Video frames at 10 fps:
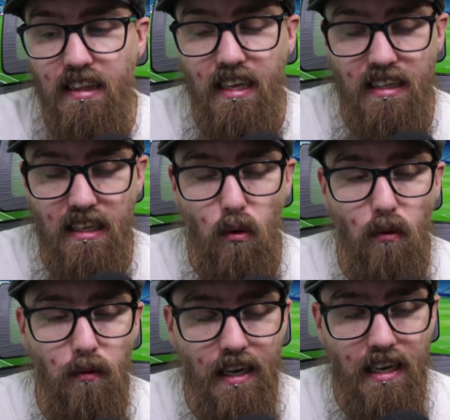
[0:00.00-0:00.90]
This is what
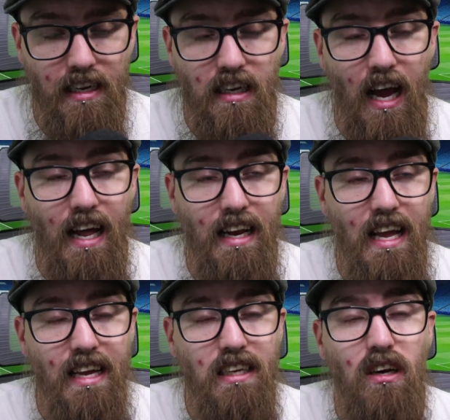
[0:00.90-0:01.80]
we needed. And
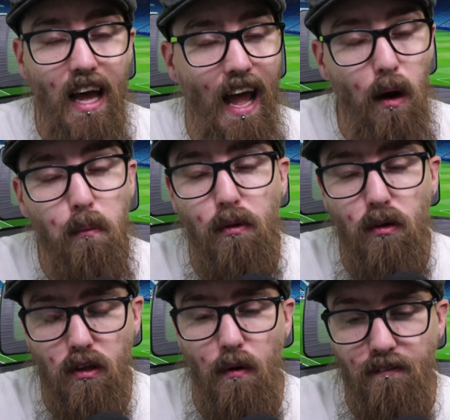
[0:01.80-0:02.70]
it's going to help us
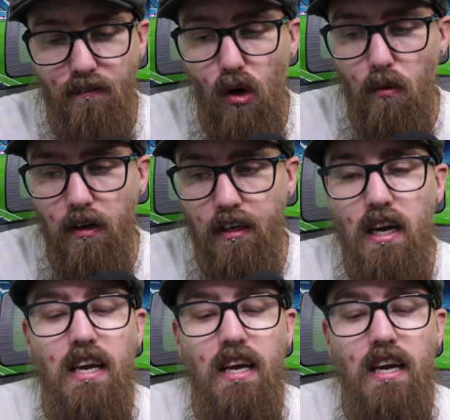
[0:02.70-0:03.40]
going forward.